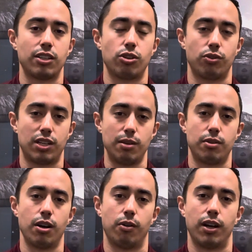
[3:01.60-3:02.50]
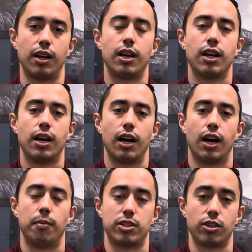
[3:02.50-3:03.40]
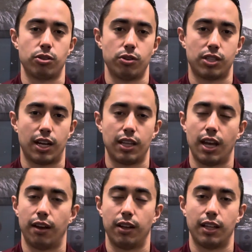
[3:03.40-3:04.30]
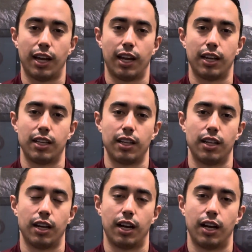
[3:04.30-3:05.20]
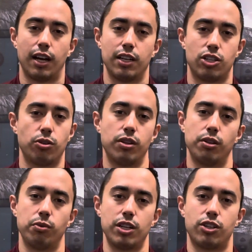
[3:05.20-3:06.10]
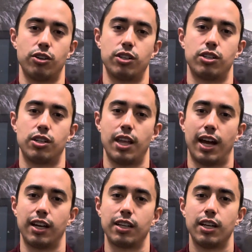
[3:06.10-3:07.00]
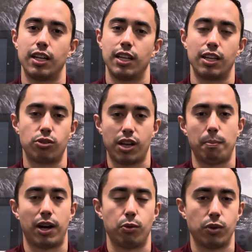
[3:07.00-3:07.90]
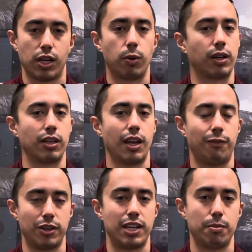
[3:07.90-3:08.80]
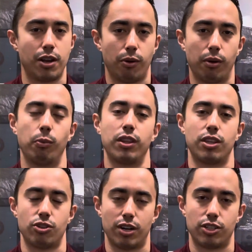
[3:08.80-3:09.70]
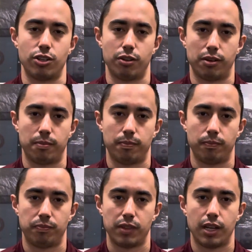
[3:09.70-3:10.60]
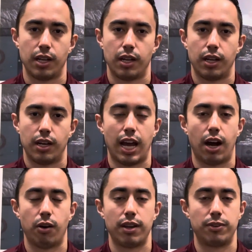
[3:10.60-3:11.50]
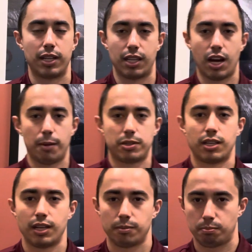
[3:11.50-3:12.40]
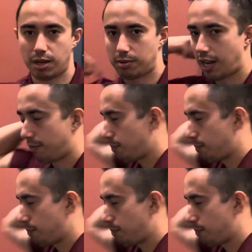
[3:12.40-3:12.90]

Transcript: so keep going. Um, it's also a sign that, that uh, is showing in the research that things will get better really quickly if you keep going with the stretch you're doing. Now, if you get the opposite, maybe you have